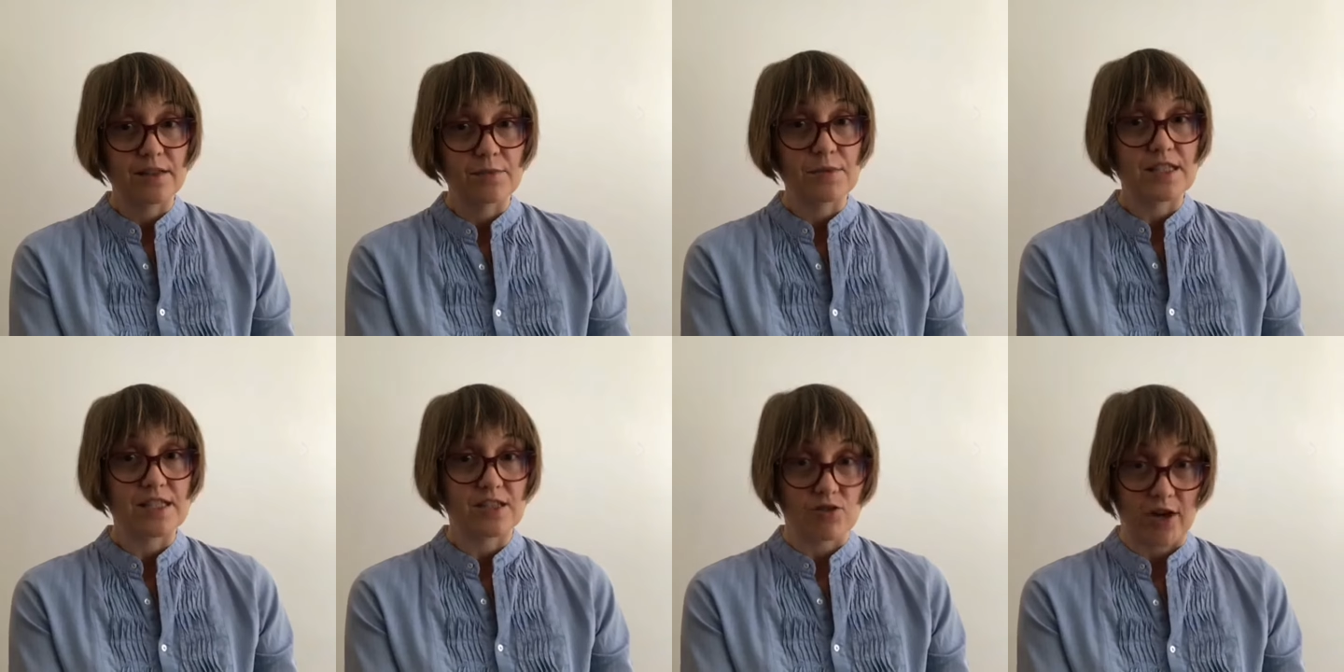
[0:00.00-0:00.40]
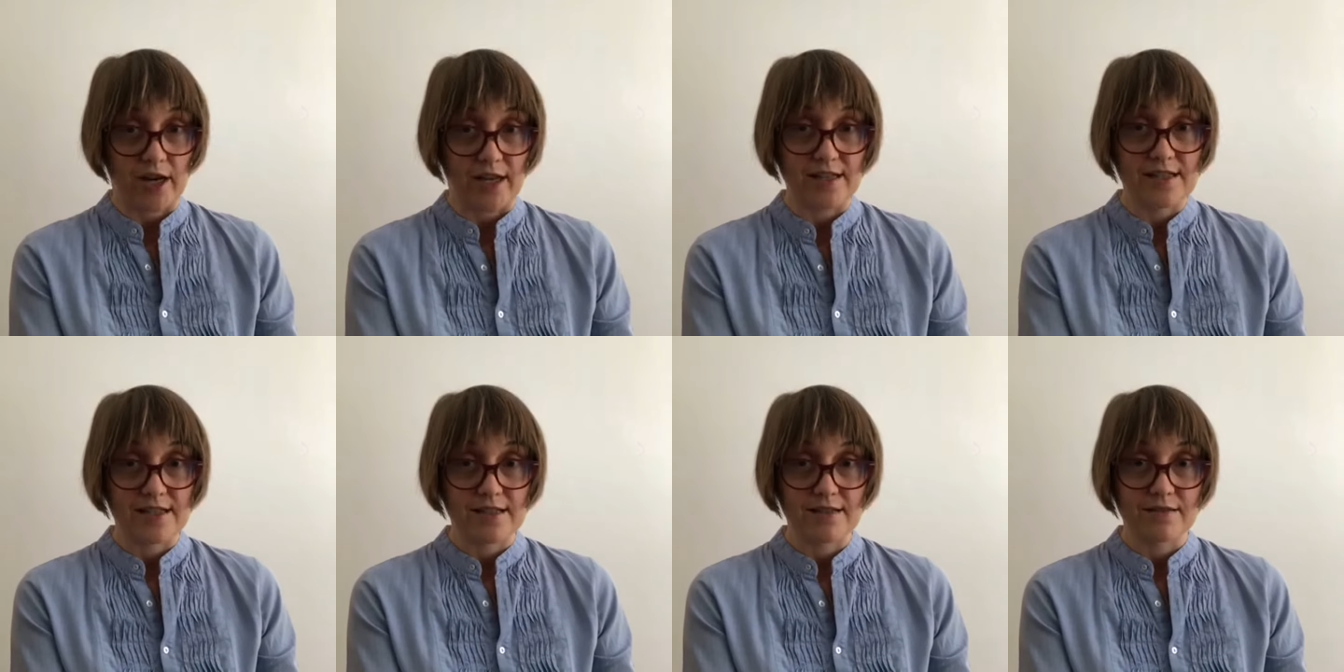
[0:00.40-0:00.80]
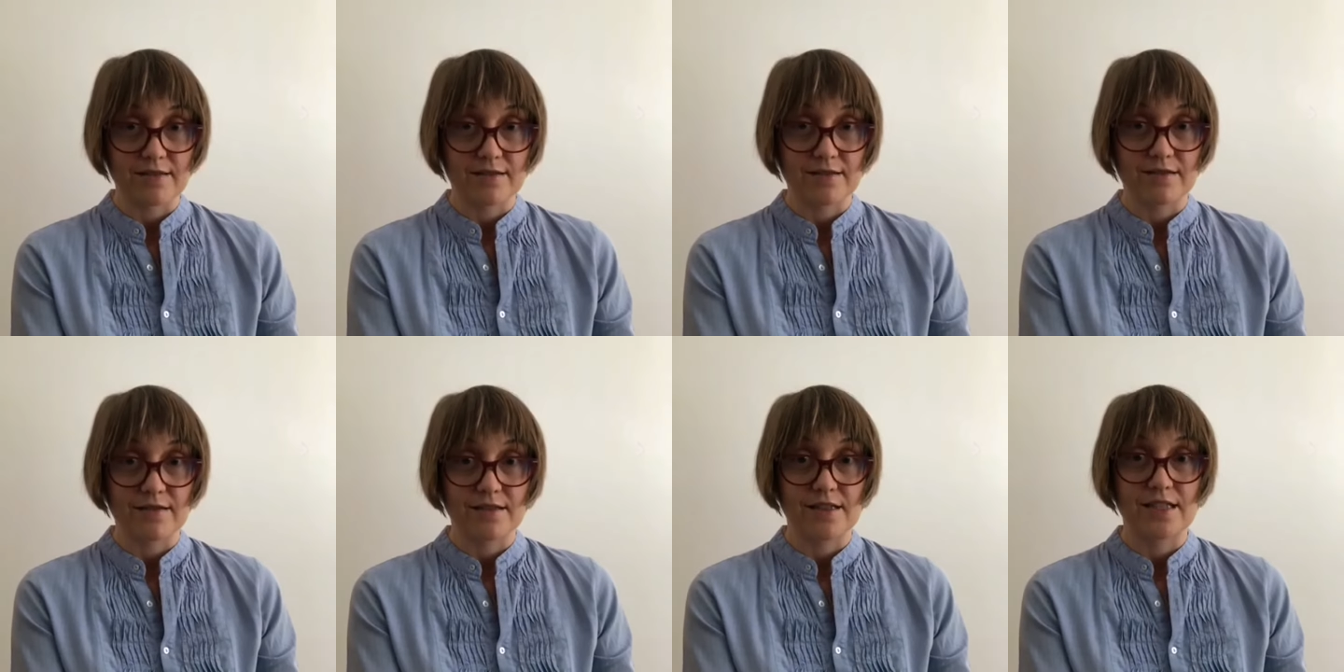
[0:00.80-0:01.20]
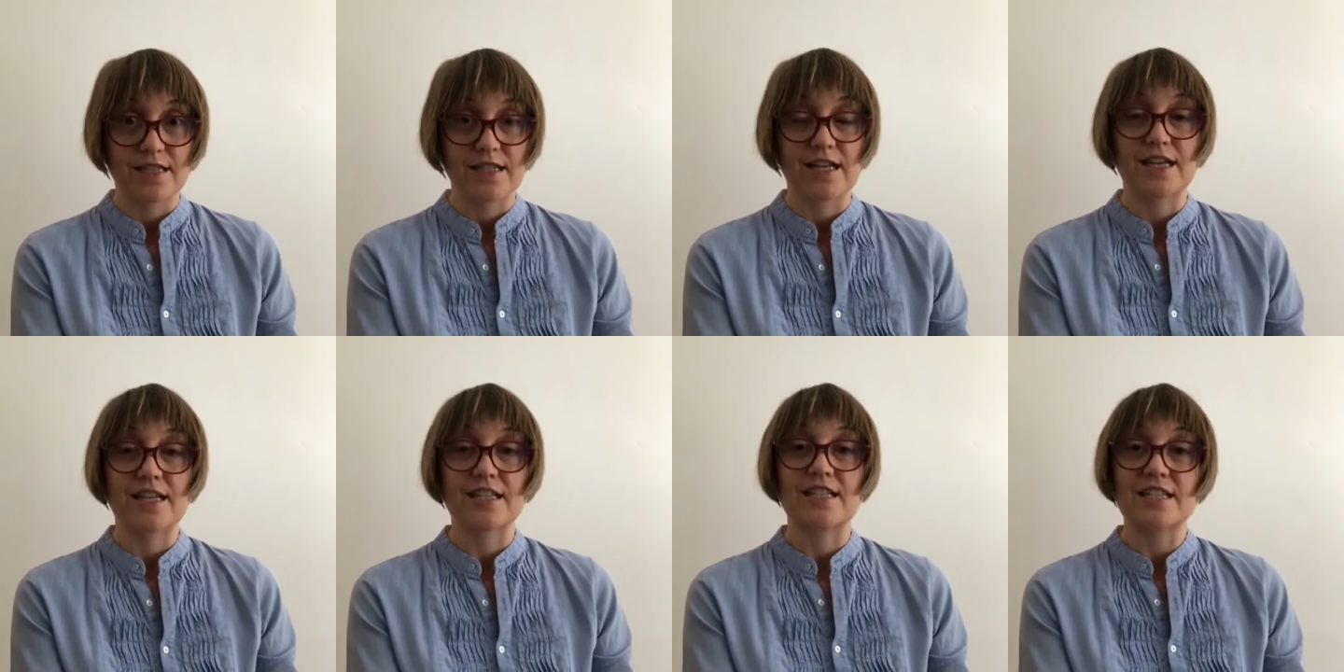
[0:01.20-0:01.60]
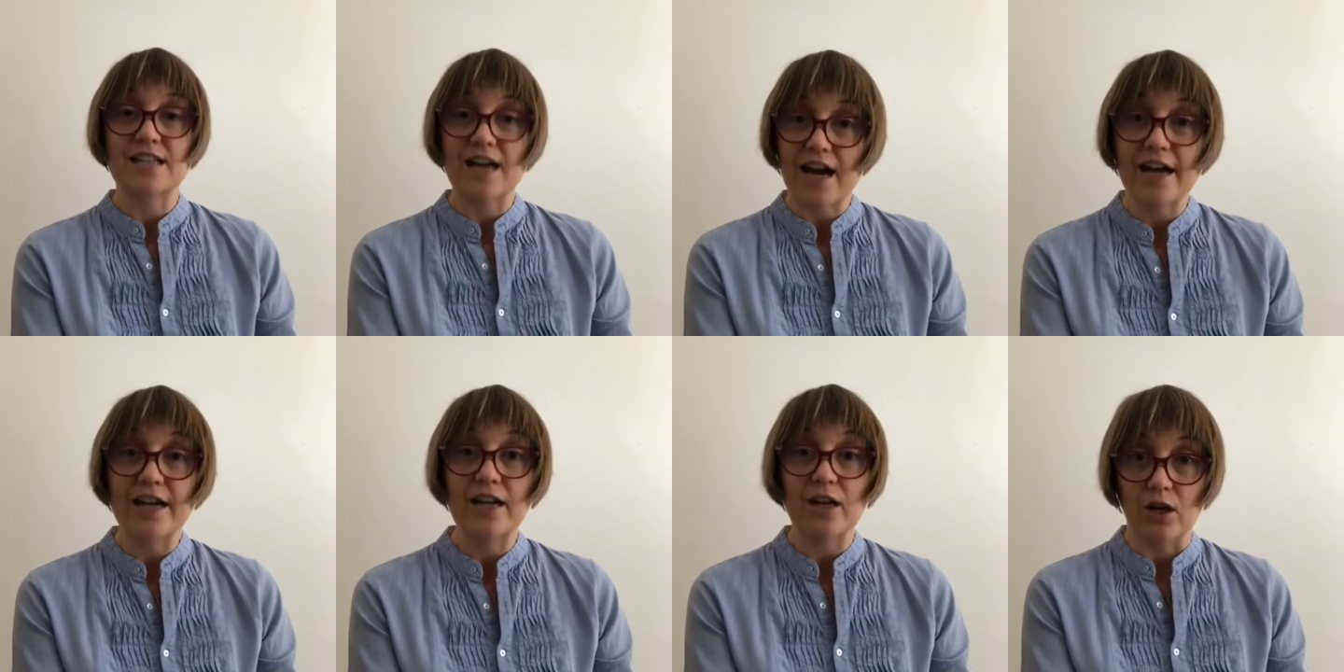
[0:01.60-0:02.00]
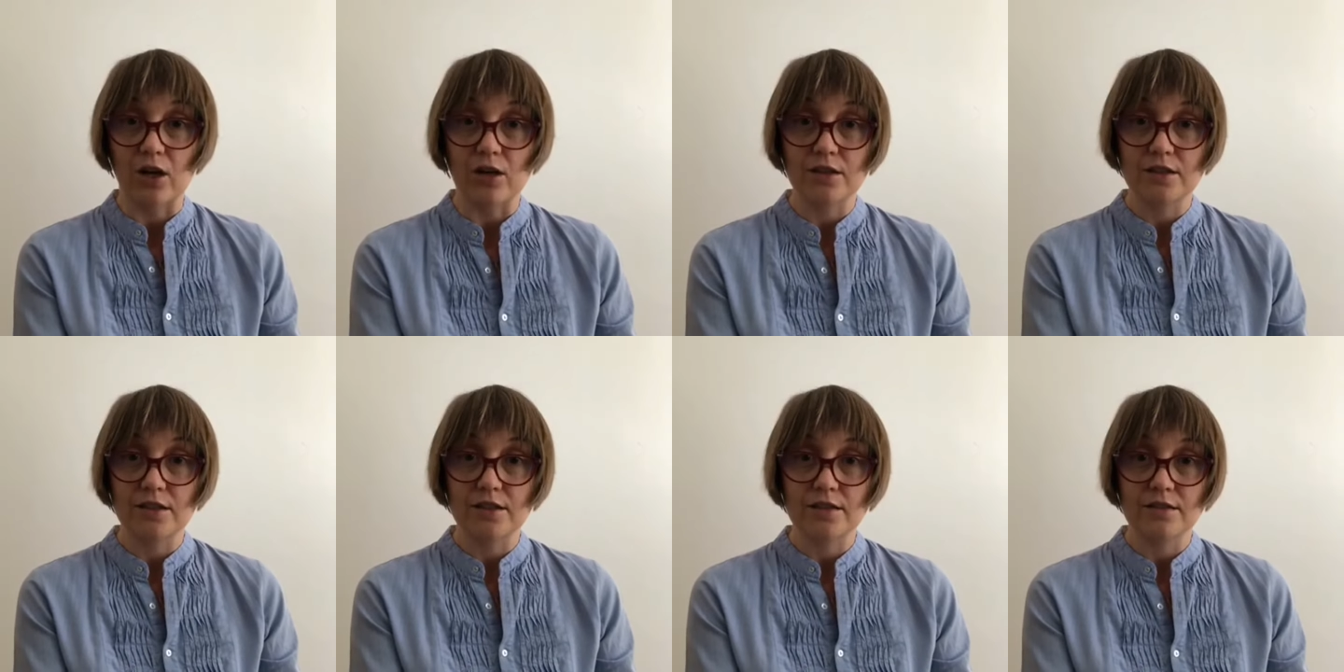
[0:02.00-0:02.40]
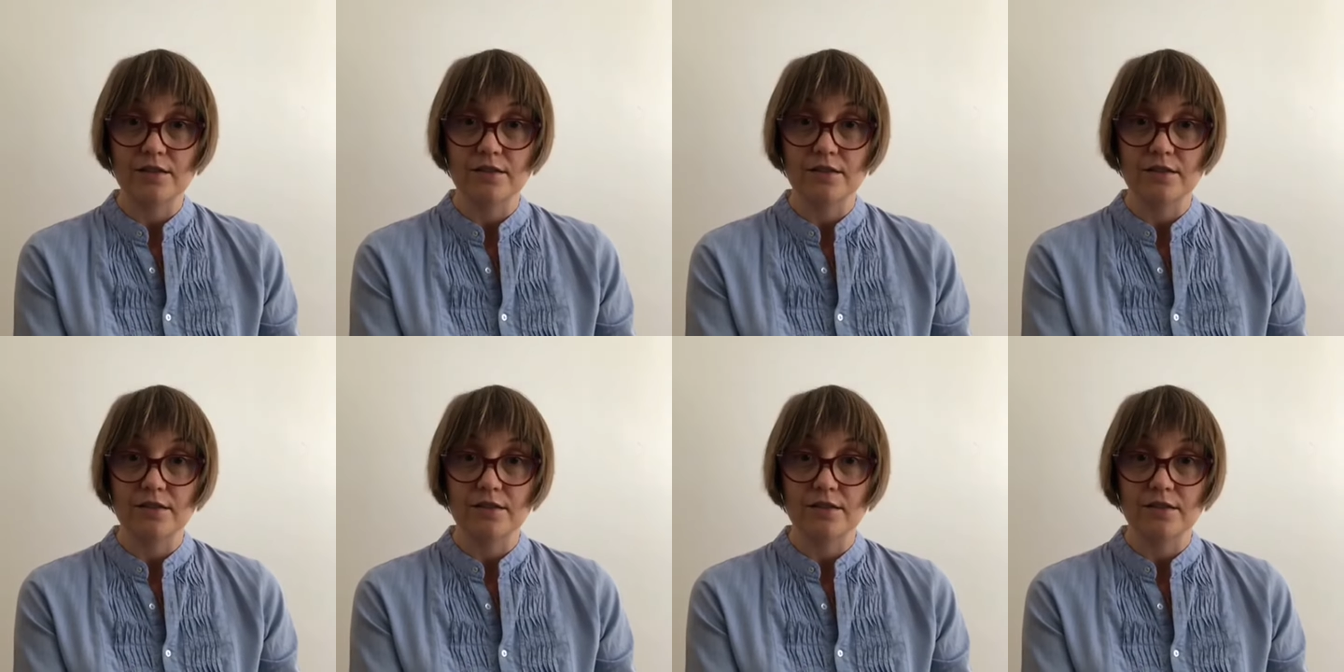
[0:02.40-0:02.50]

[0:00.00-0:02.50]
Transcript: stress a dialogue,